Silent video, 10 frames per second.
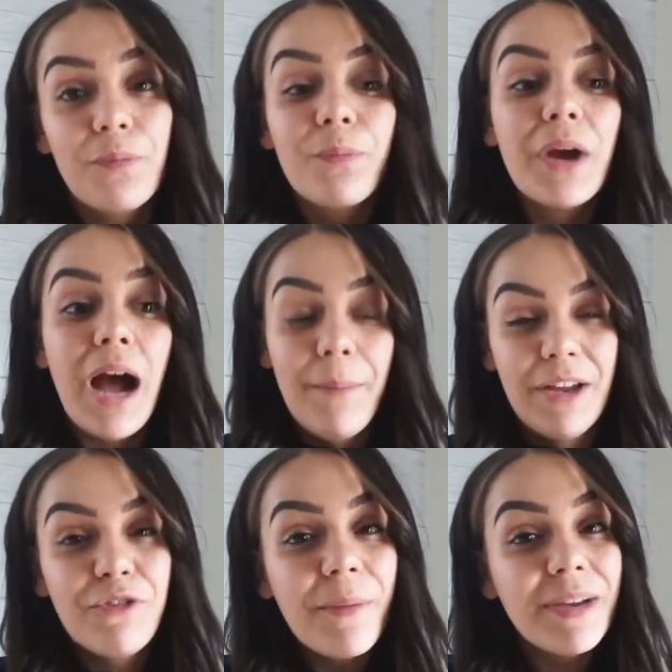coming
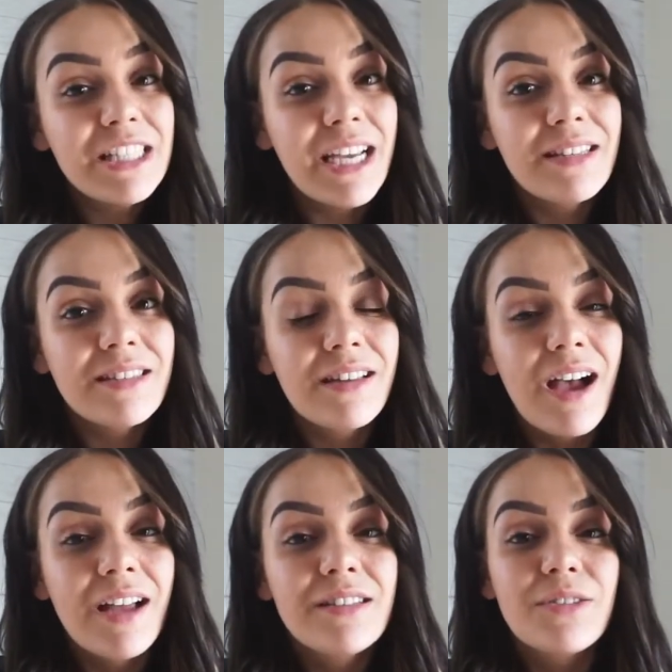from a chain
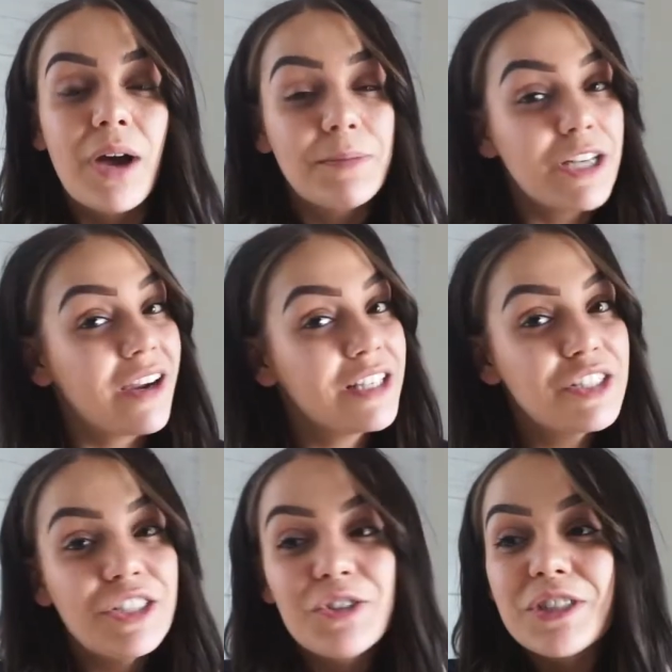salon, so I'm talking to
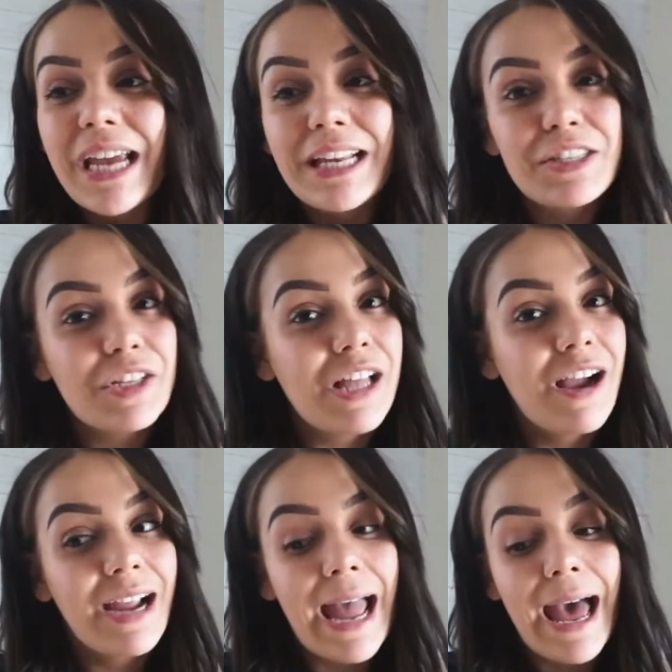you chain salon
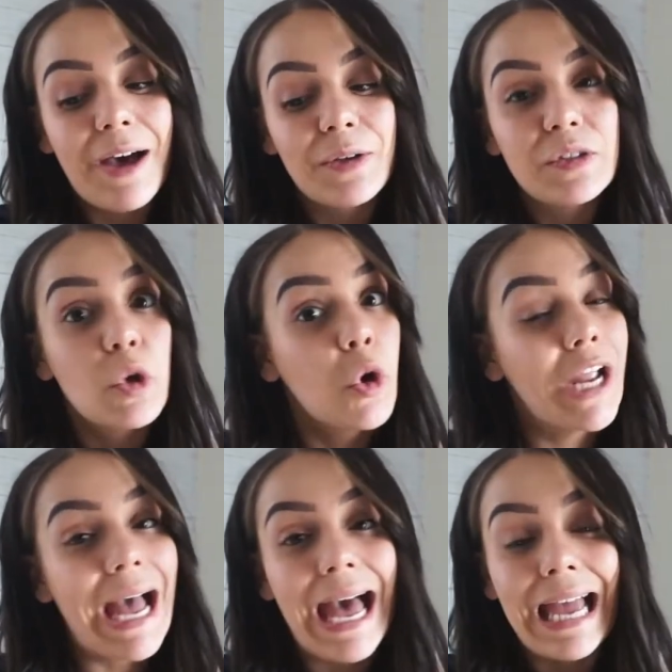gals or
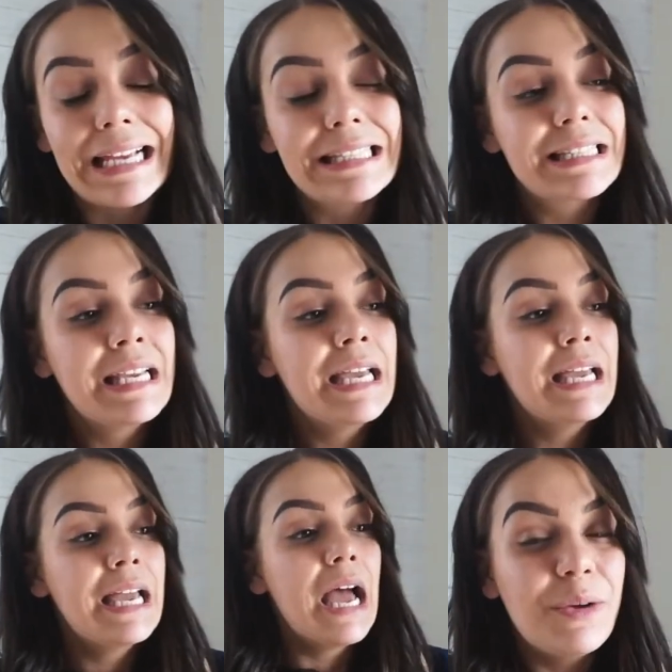guys,
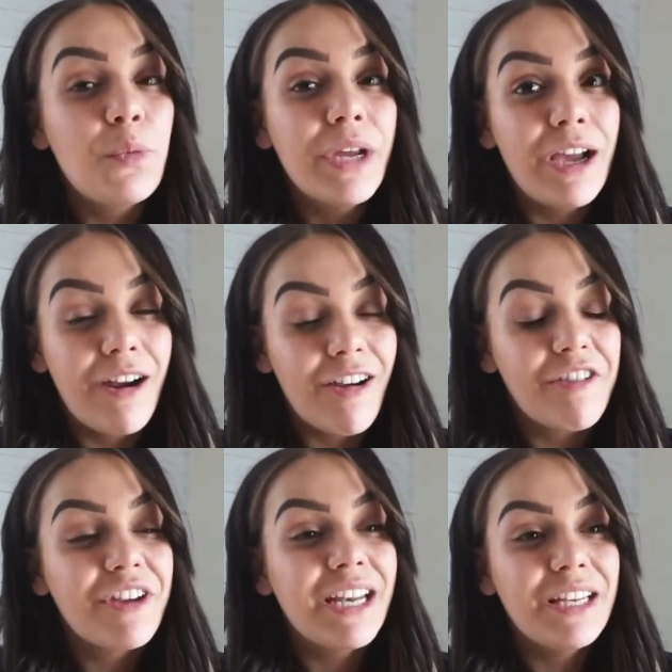we are
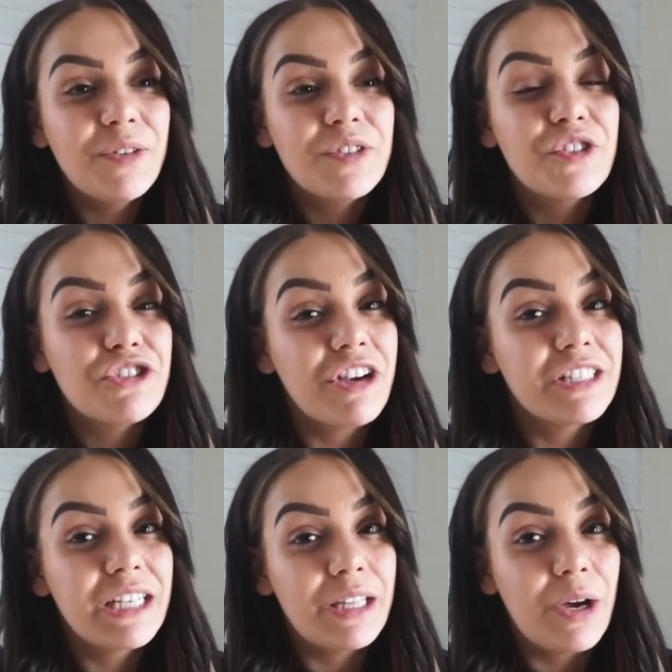already used to
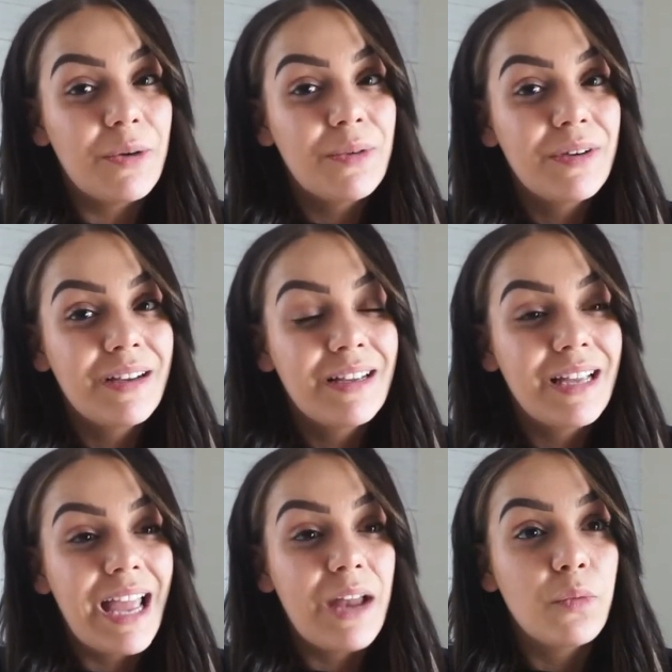charging low,
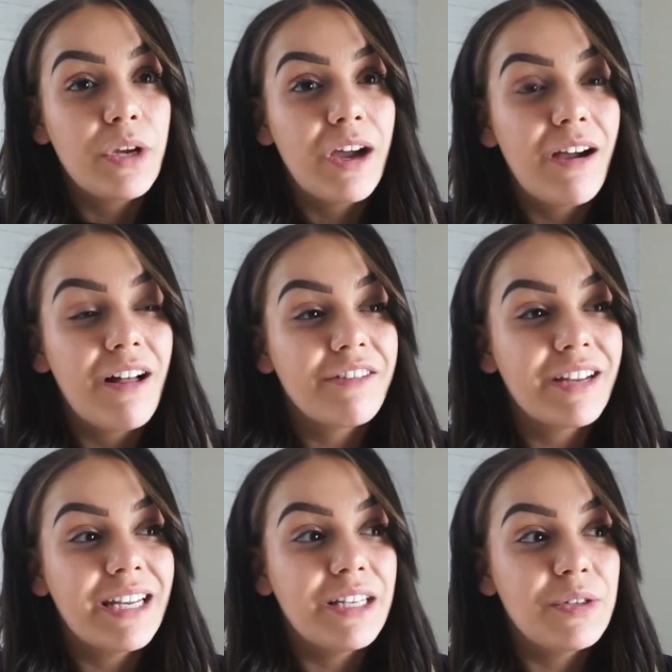and we are already
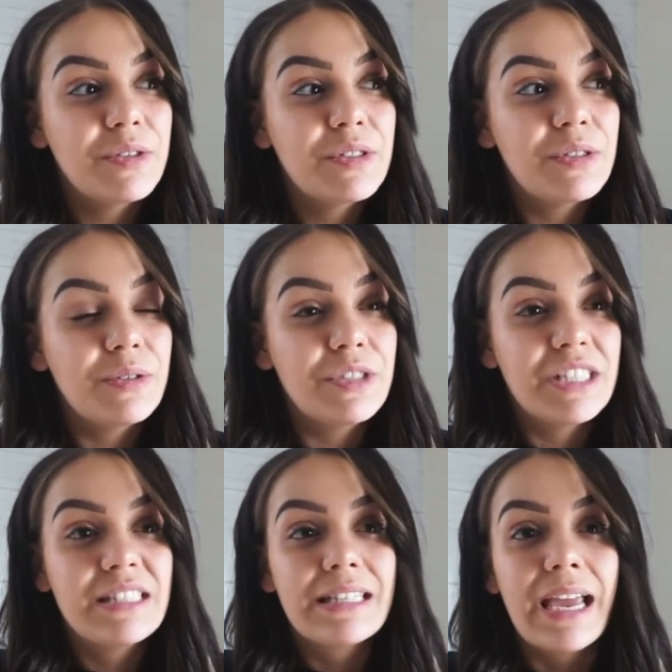used to
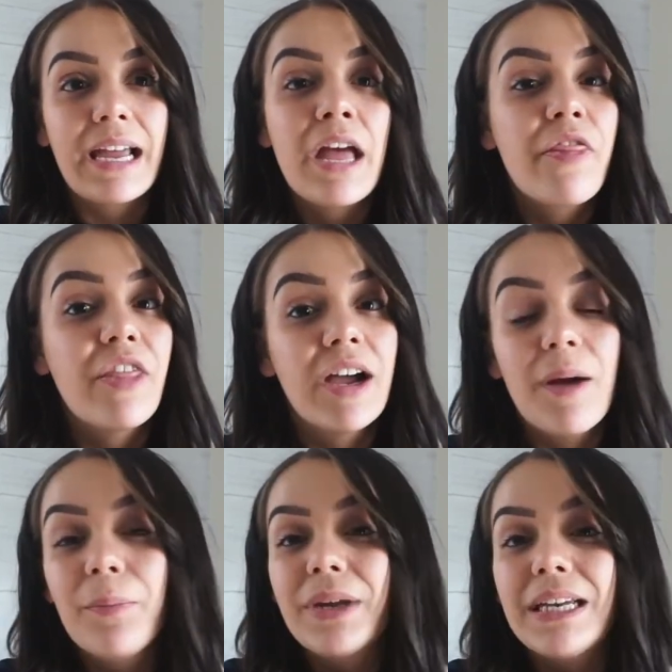just like the
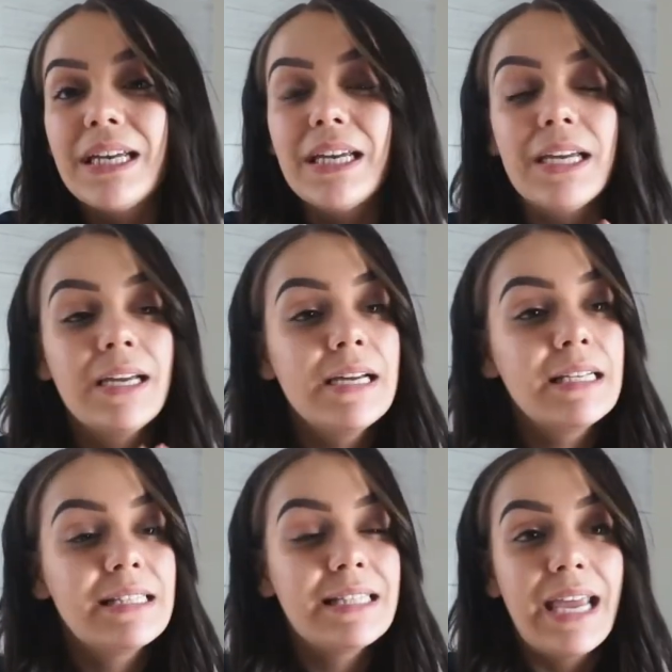company
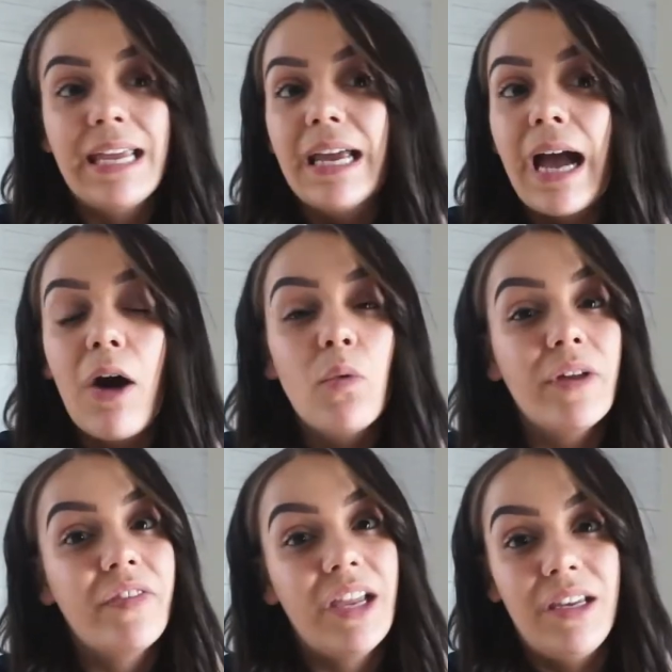taking out what
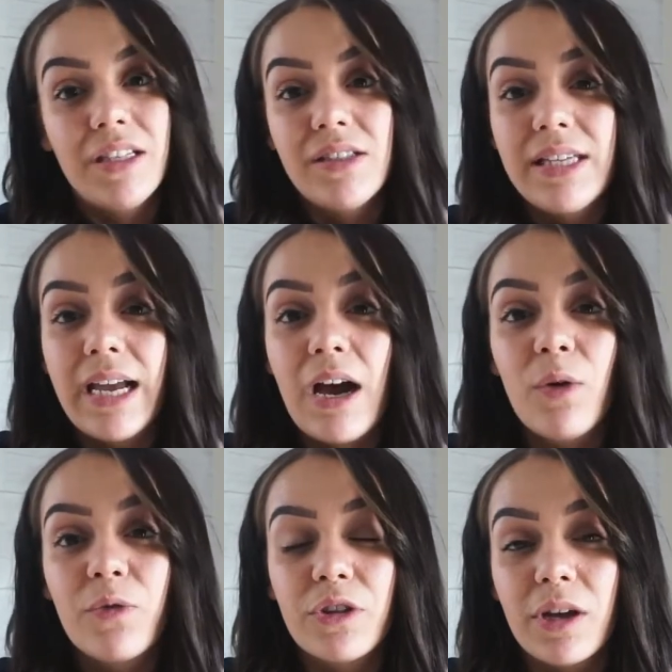they need to take out
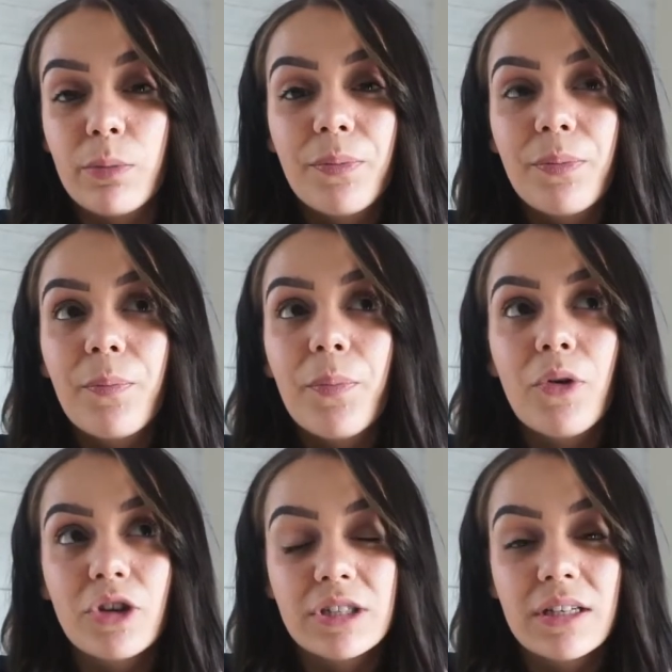for their
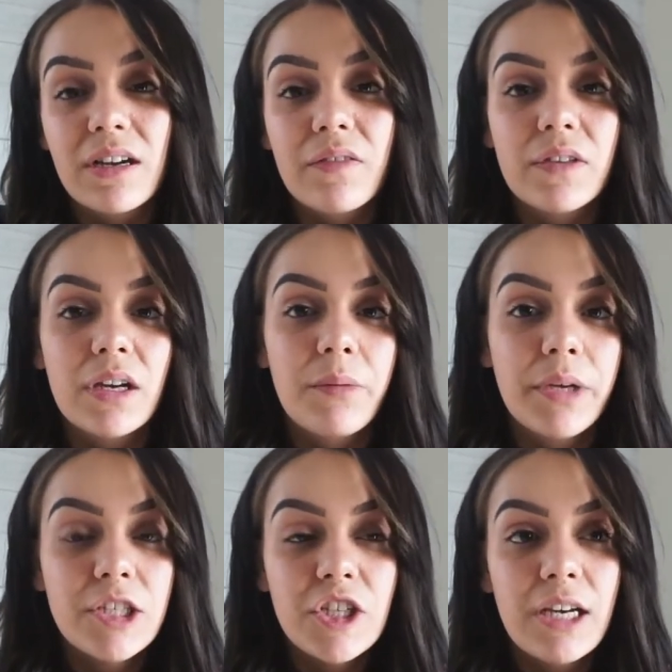portion of the
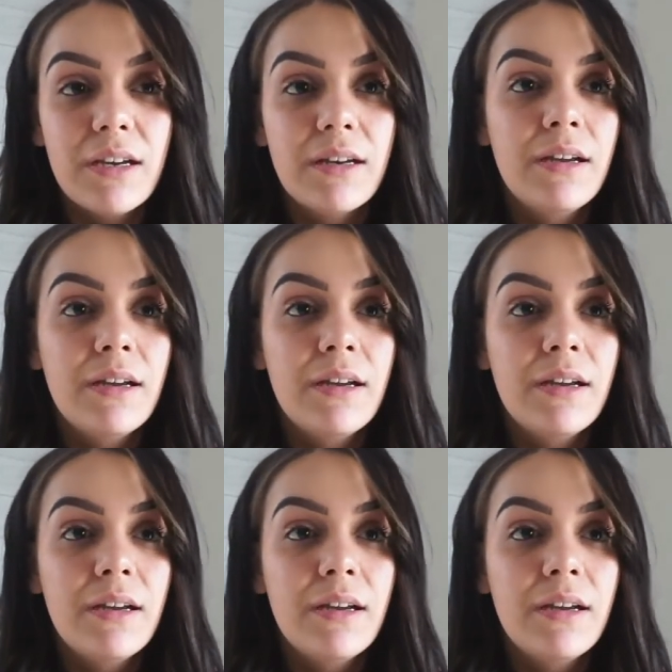commission.